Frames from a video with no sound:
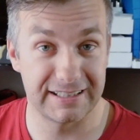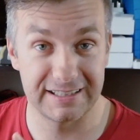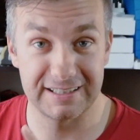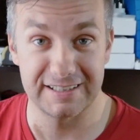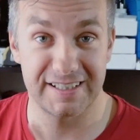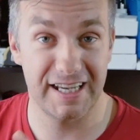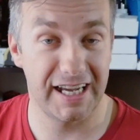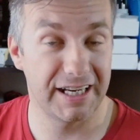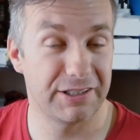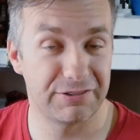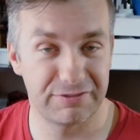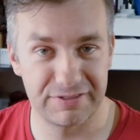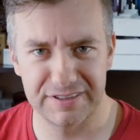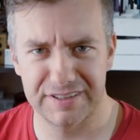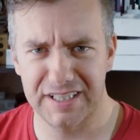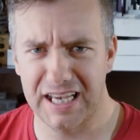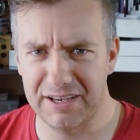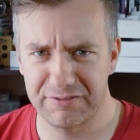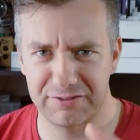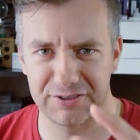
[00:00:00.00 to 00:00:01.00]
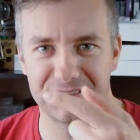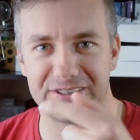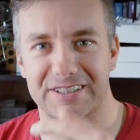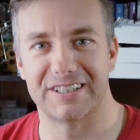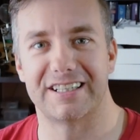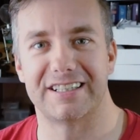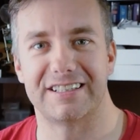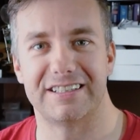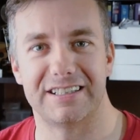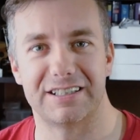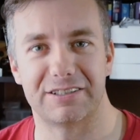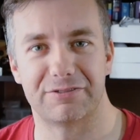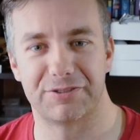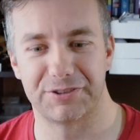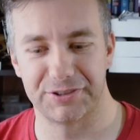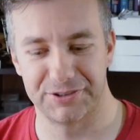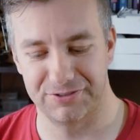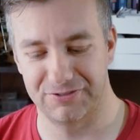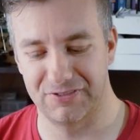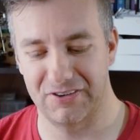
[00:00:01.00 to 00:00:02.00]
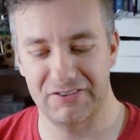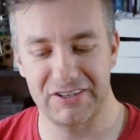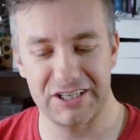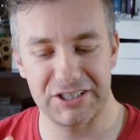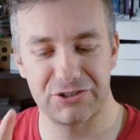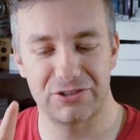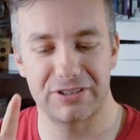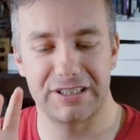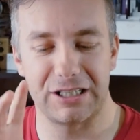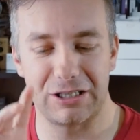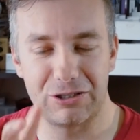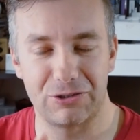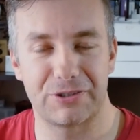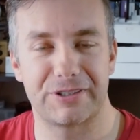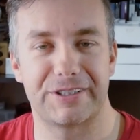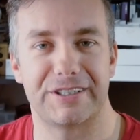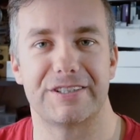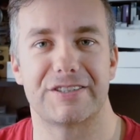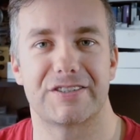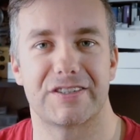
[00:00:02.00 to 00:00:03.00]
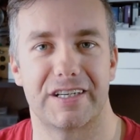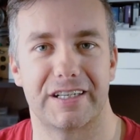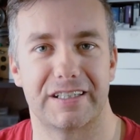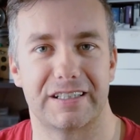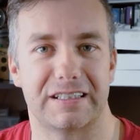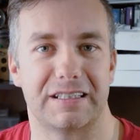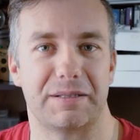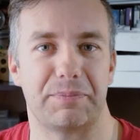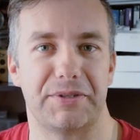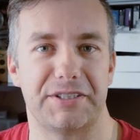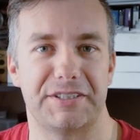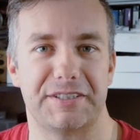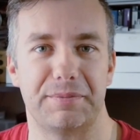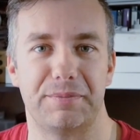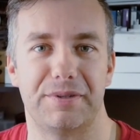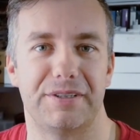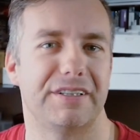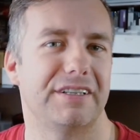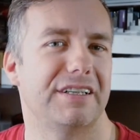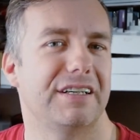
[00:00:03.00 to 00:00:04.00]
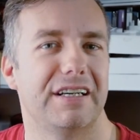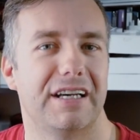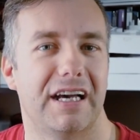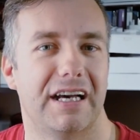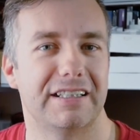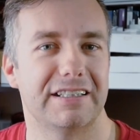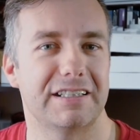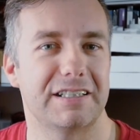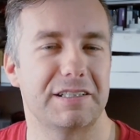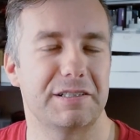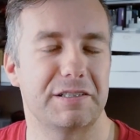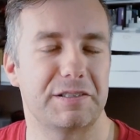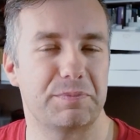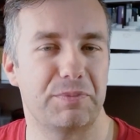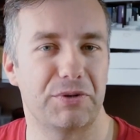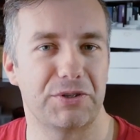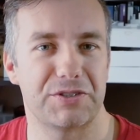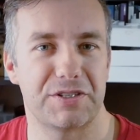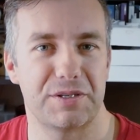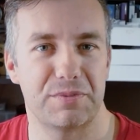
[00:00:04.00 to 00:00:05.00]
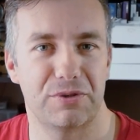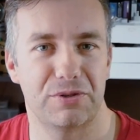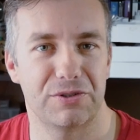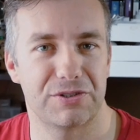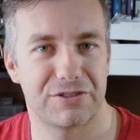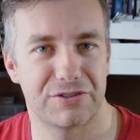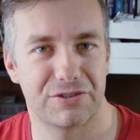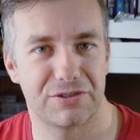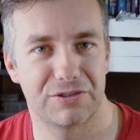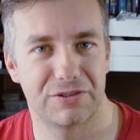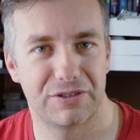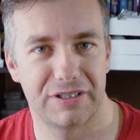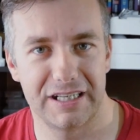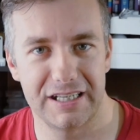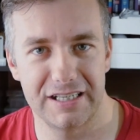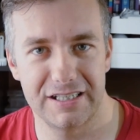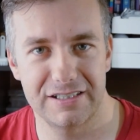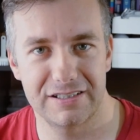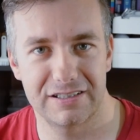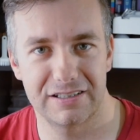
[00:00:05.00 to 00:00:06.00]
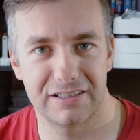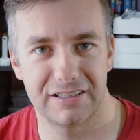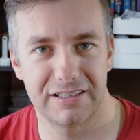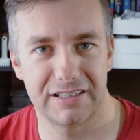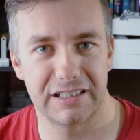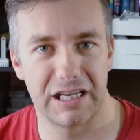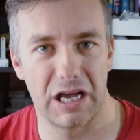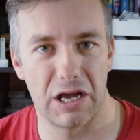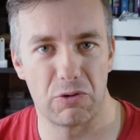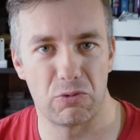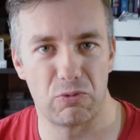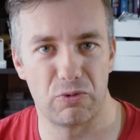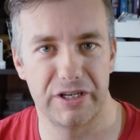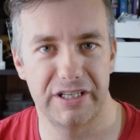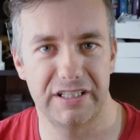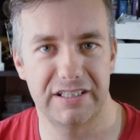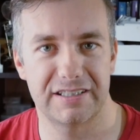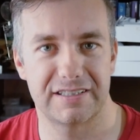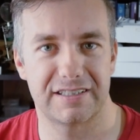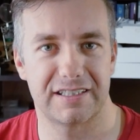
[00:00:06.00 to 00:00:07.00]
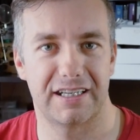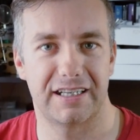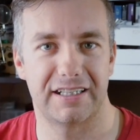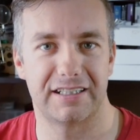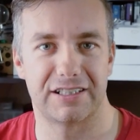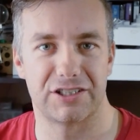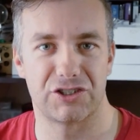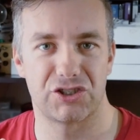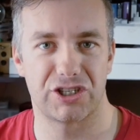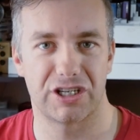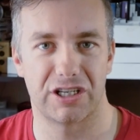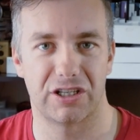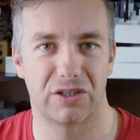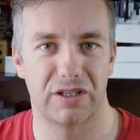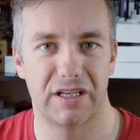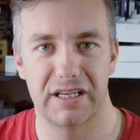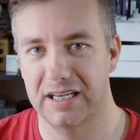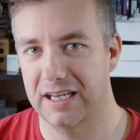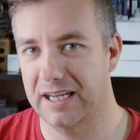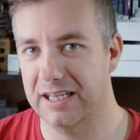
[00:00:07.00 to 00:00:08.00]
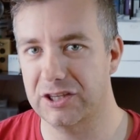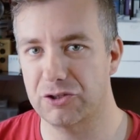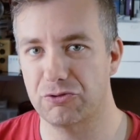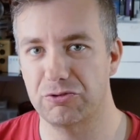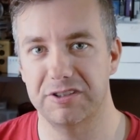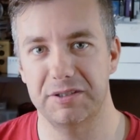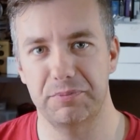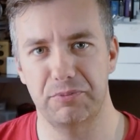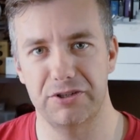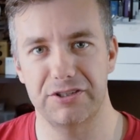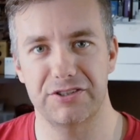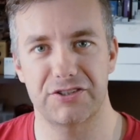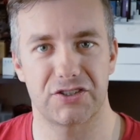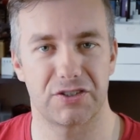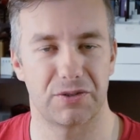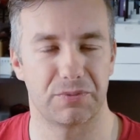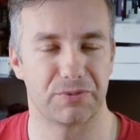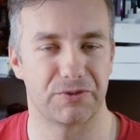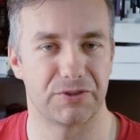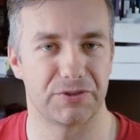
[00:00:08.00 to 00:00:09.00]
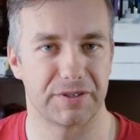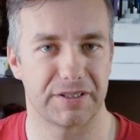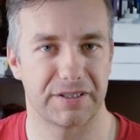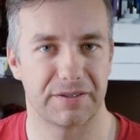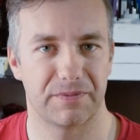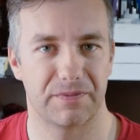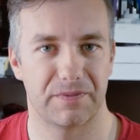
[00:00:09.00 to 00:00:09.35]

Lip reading: the design of it, I've got an idea for you. I've actually looked inside of the PCB, and it is possible to easily redesign the shell and 3D print something.